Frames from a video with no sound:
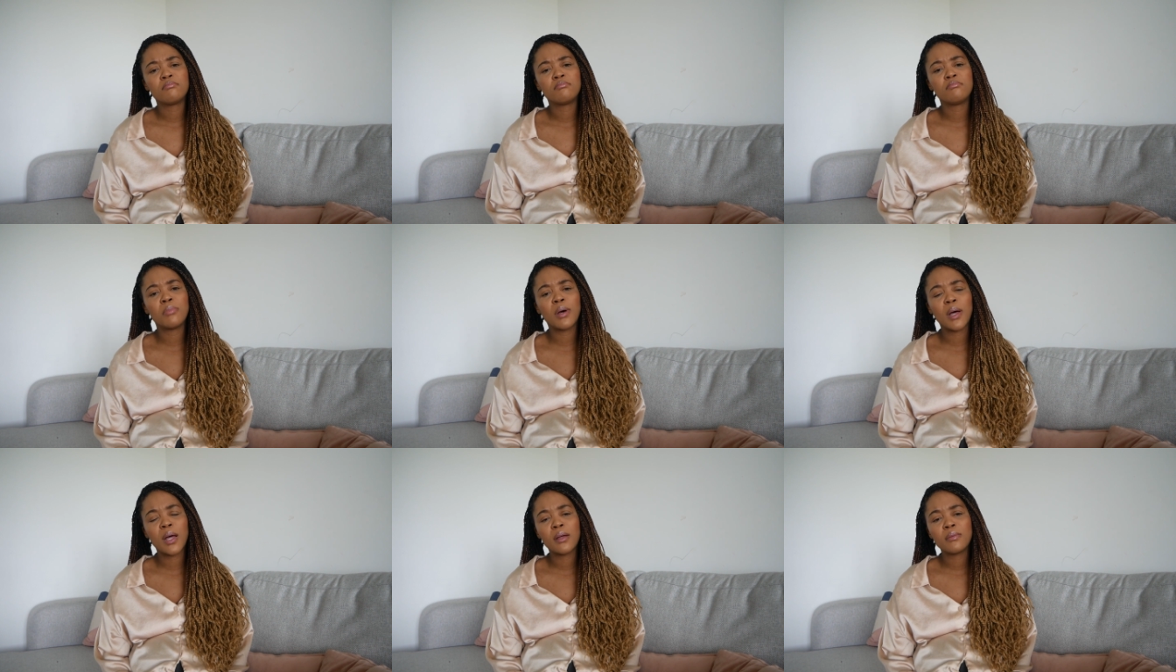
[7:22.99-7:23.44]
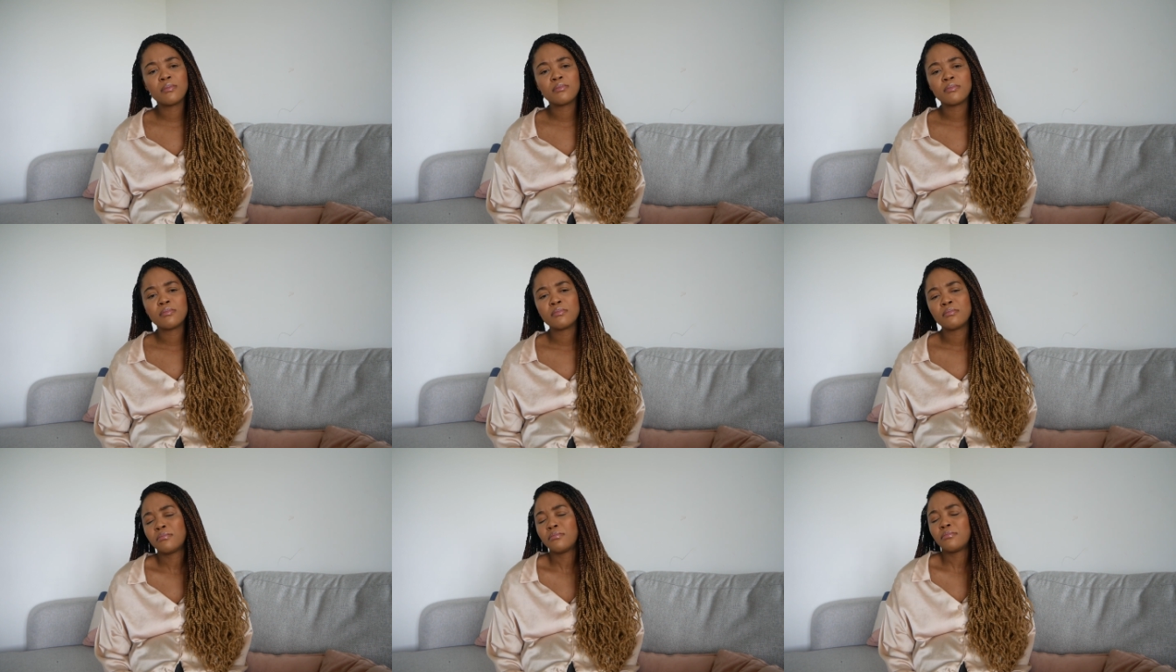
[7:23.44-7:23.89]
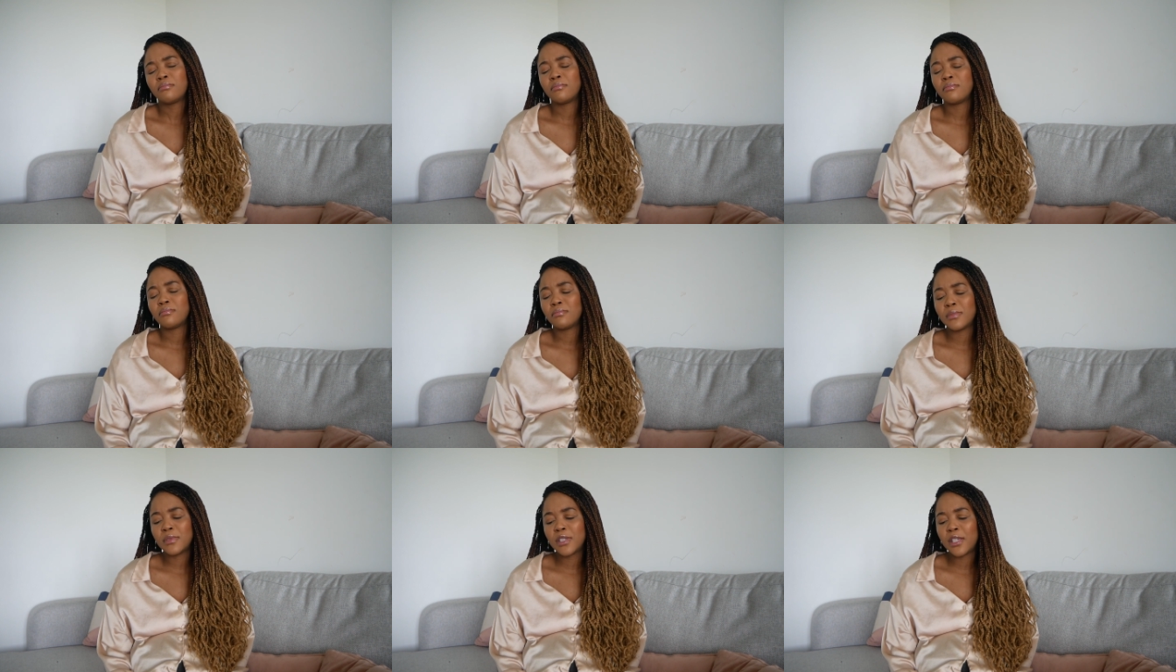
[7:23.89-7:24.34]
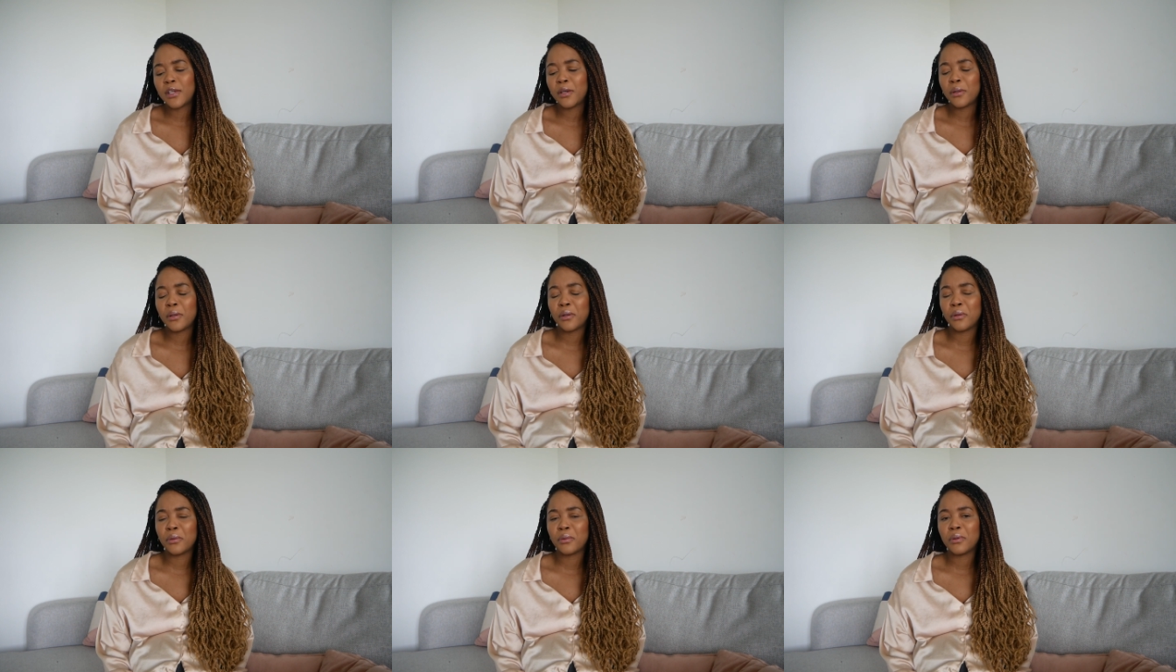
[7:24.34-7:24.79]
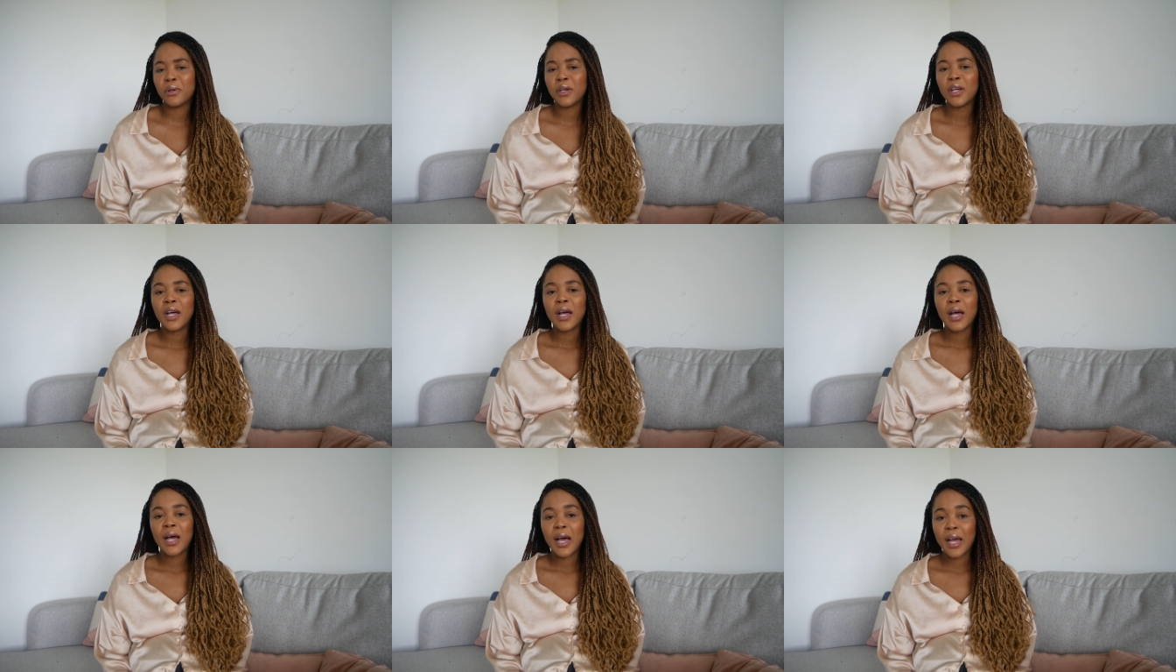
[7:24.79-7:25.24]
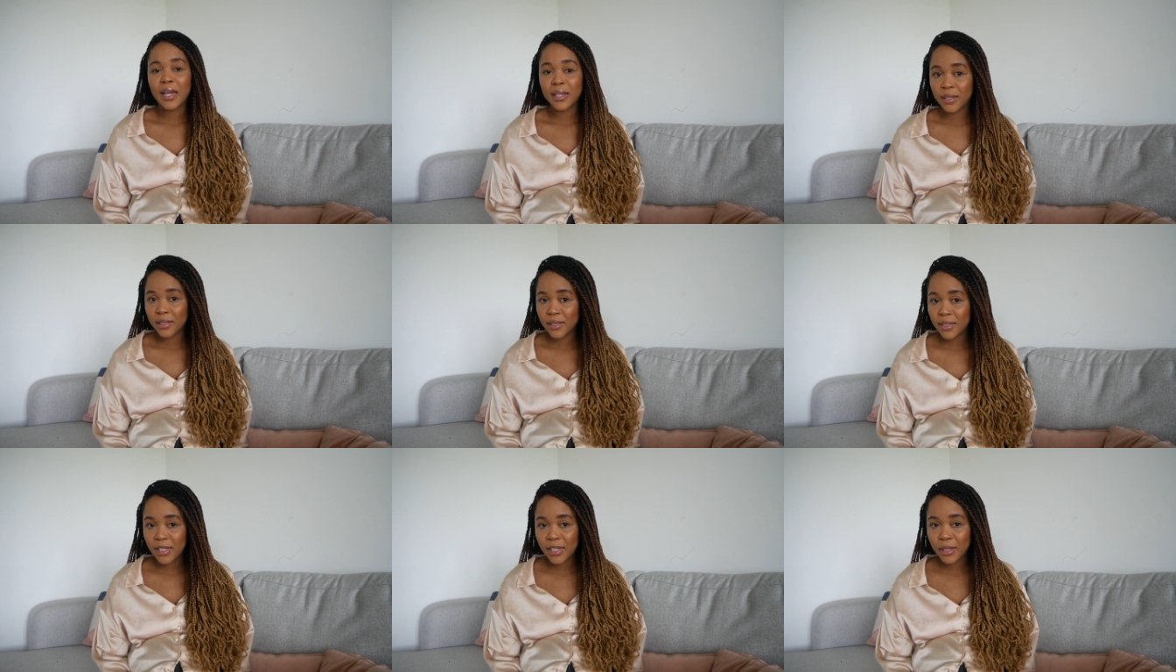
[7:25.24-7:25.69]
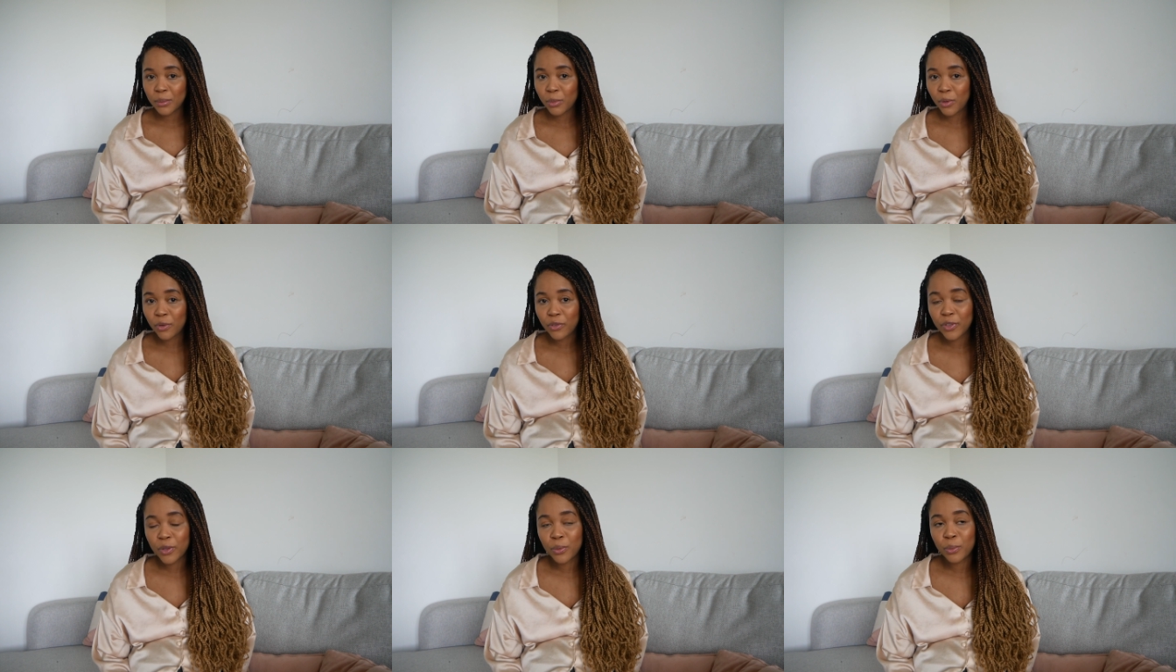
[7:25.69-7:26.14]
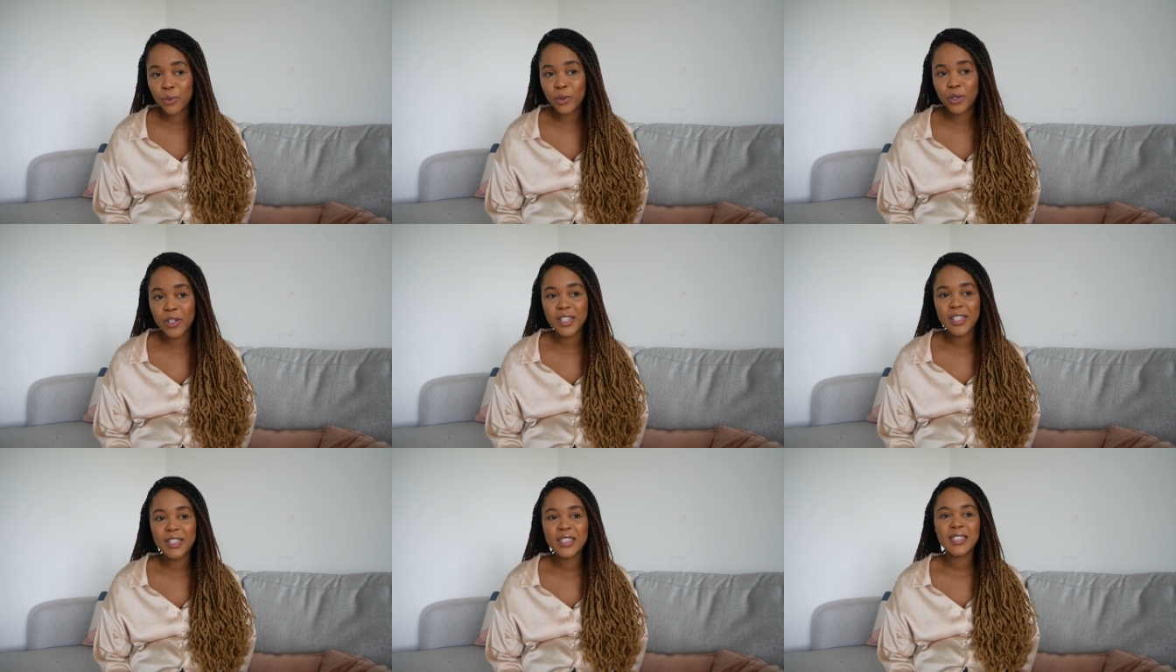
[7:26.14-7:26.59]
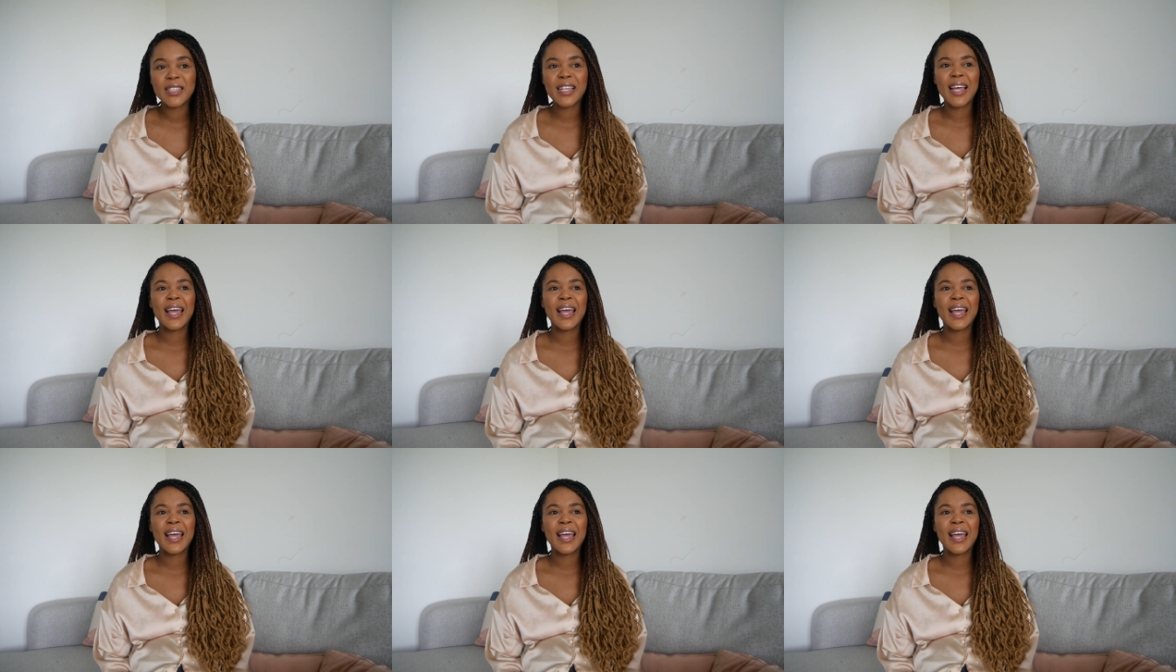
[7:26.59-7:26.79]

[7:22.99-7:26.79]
But here Mm I need to eat more for the boys.